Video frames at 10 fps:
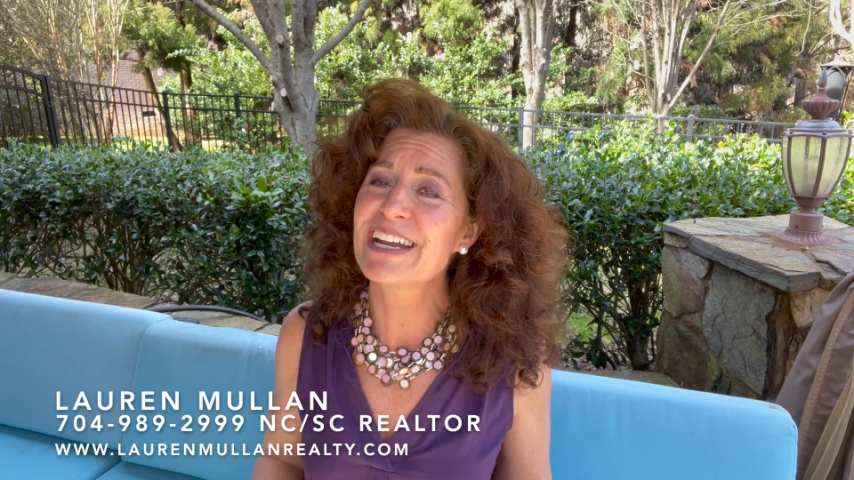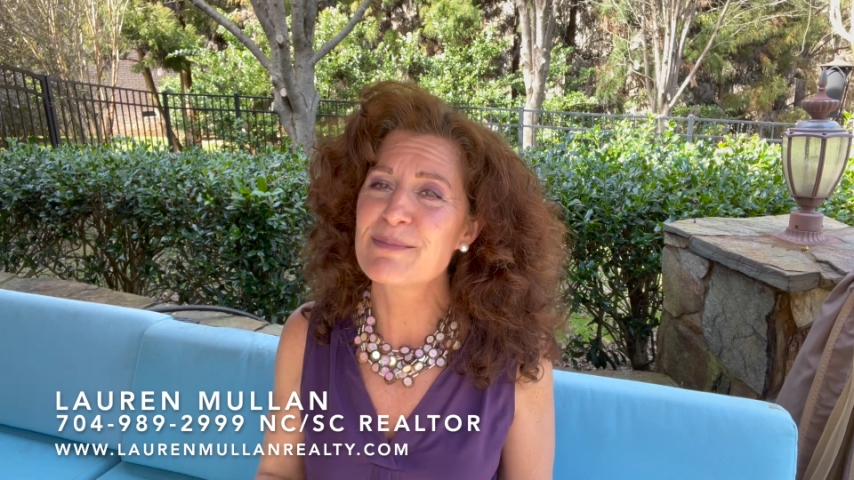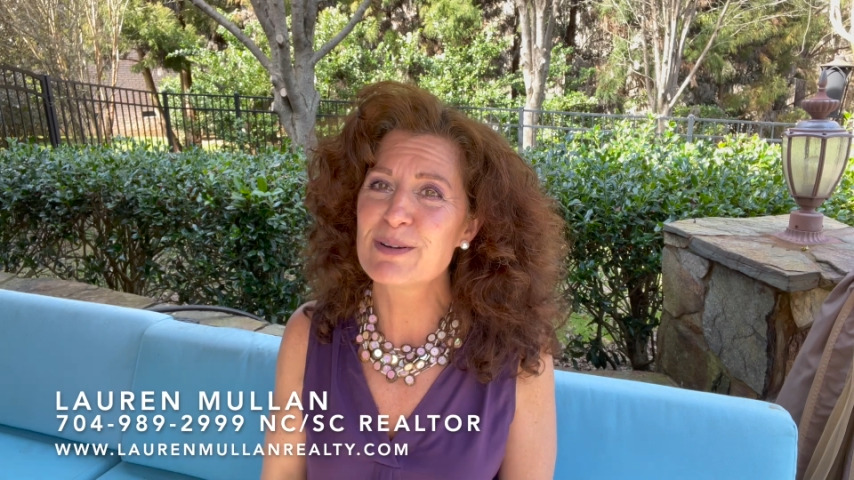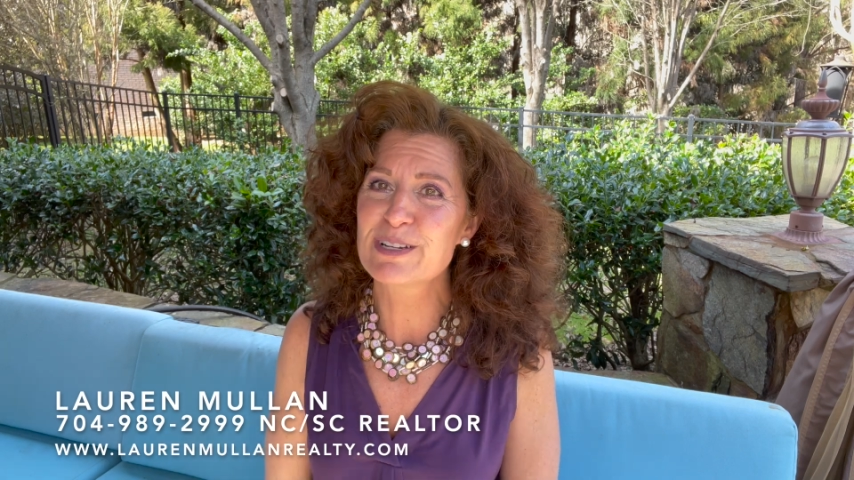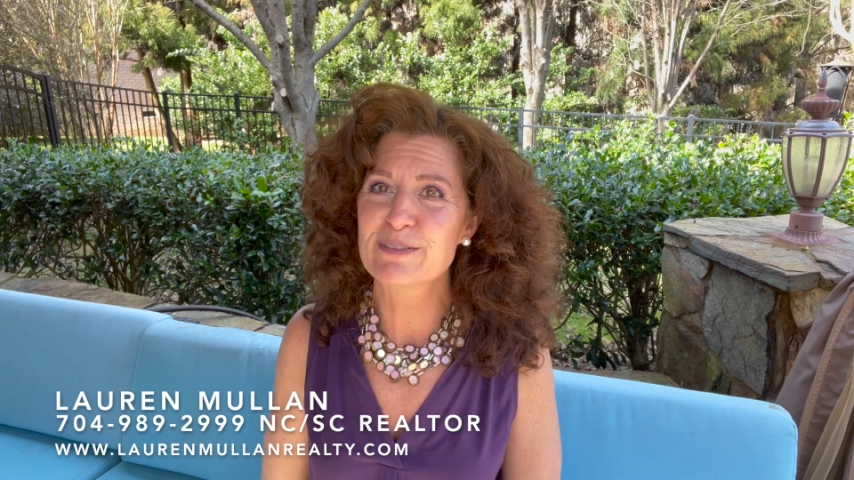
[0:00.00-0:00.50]
I
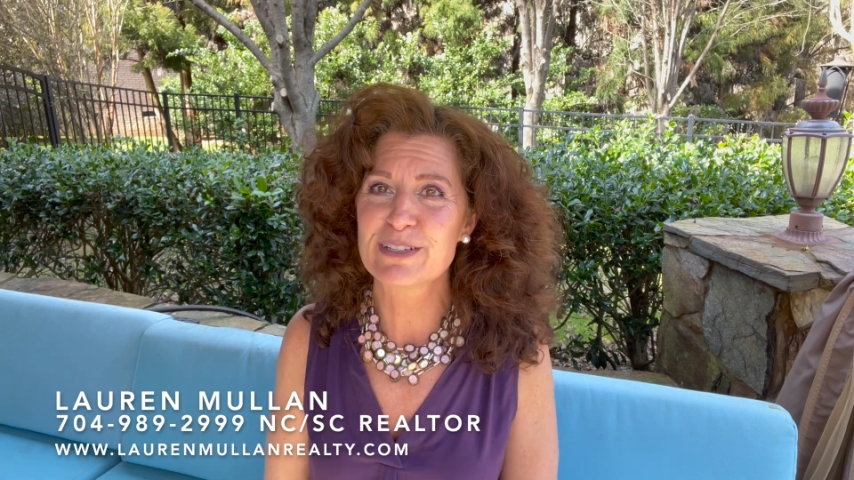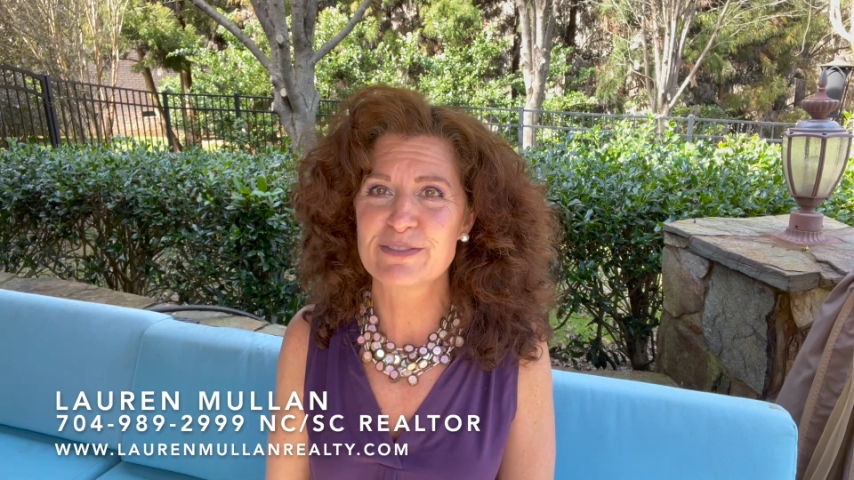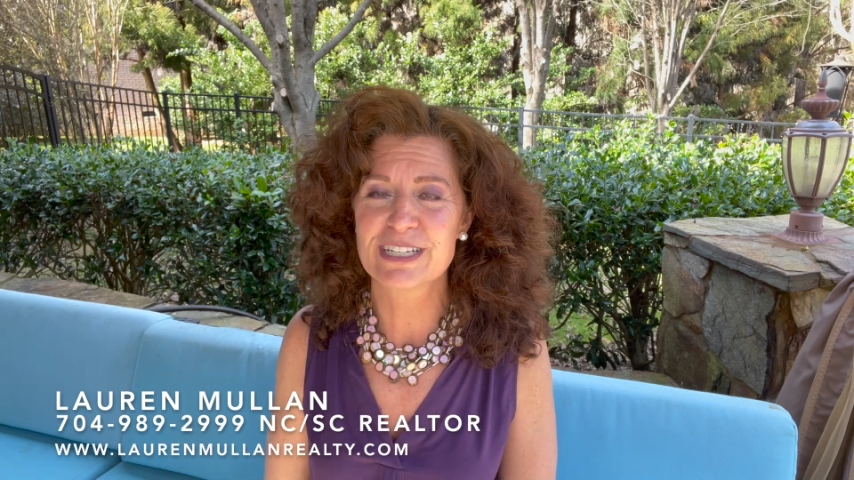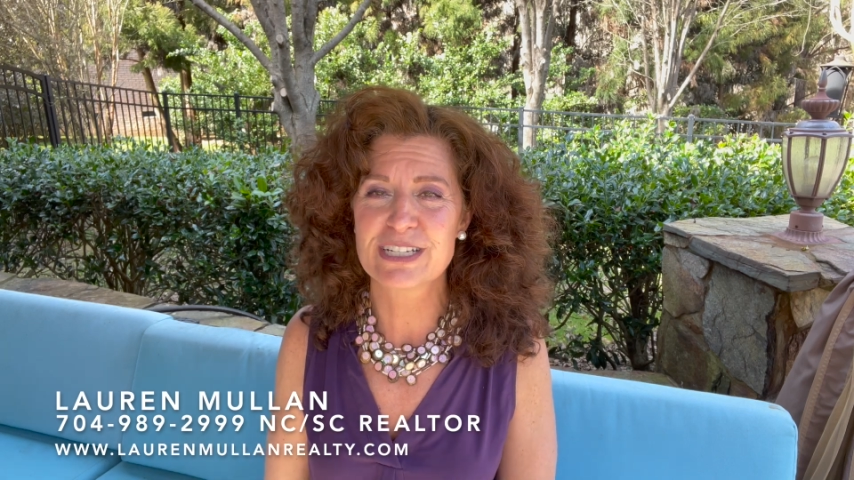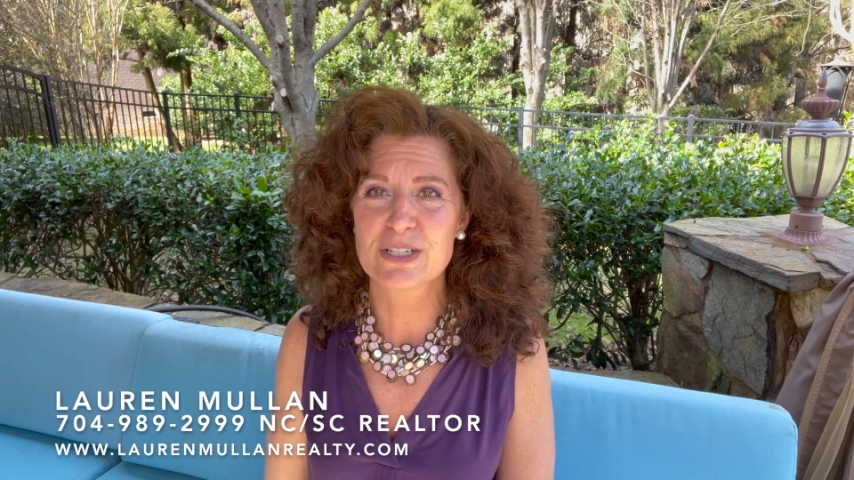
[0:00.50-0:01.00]
moved here
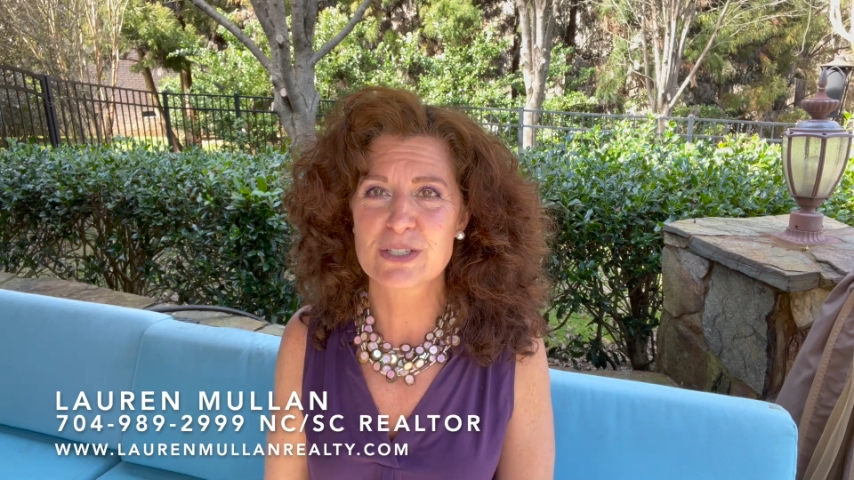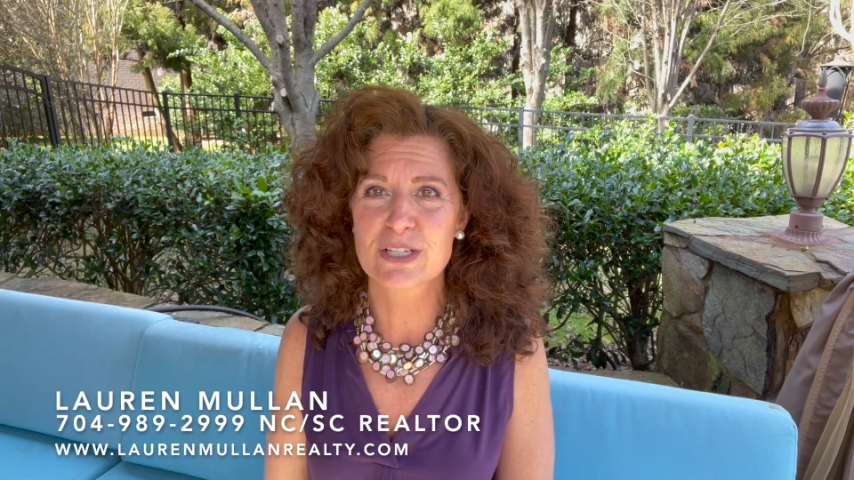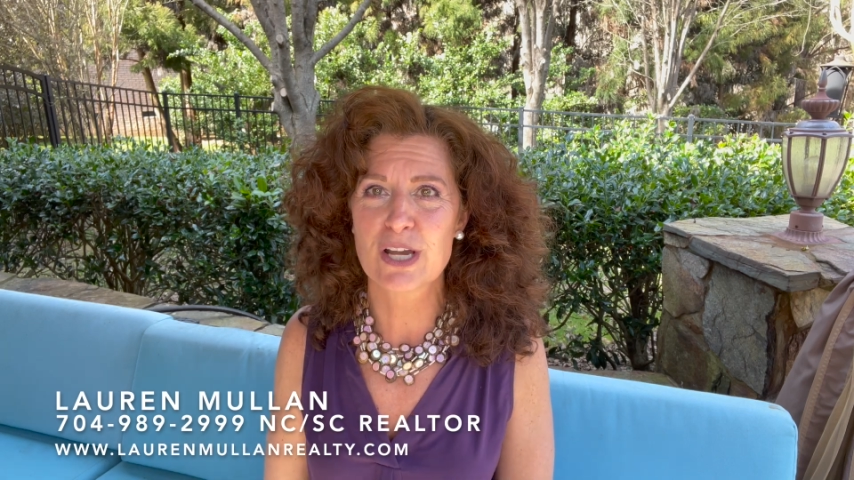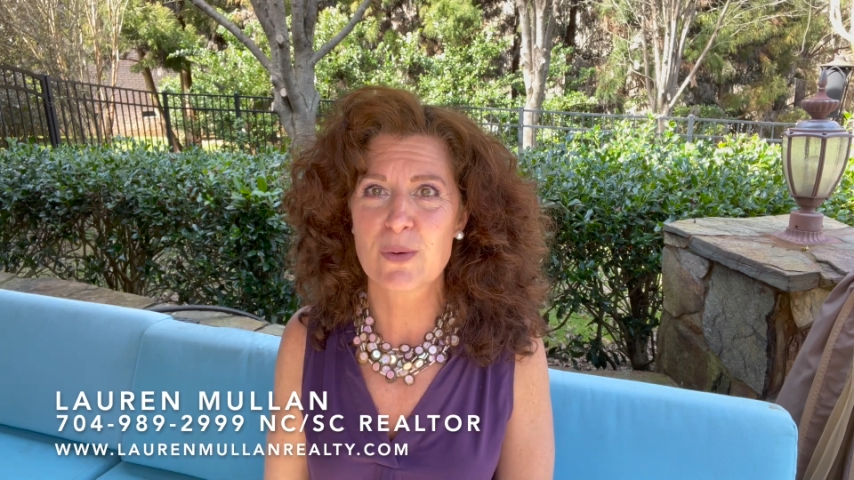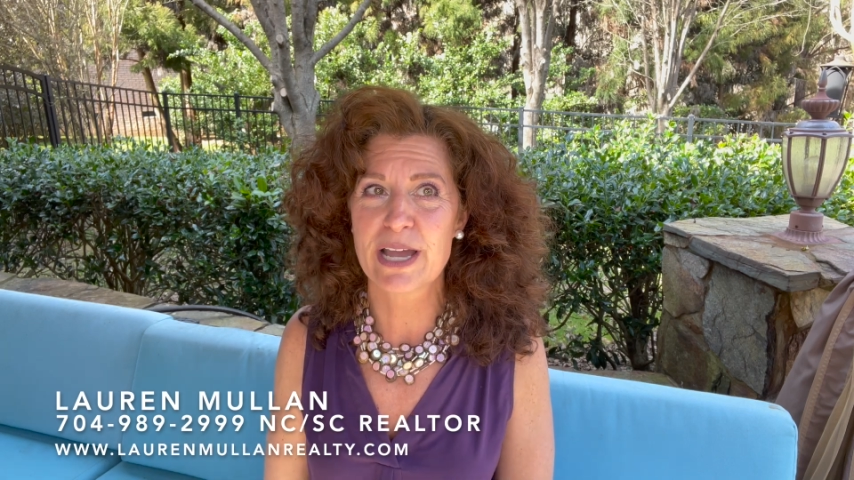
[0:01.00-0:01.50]
15 years ago.